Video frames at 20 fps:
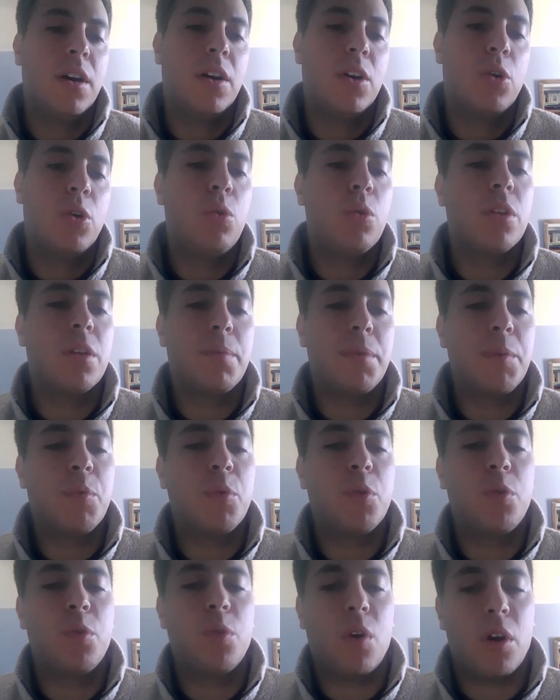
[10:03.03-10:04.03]
who are the
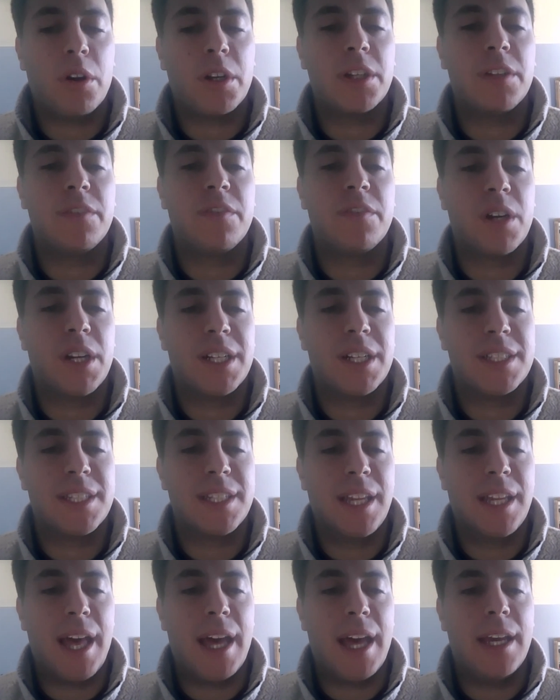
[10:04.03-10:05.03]
people who are converting
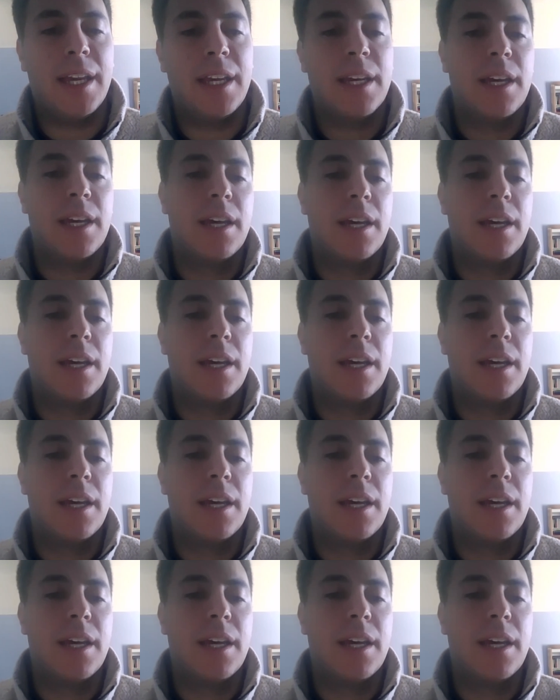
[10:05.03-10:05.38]
today,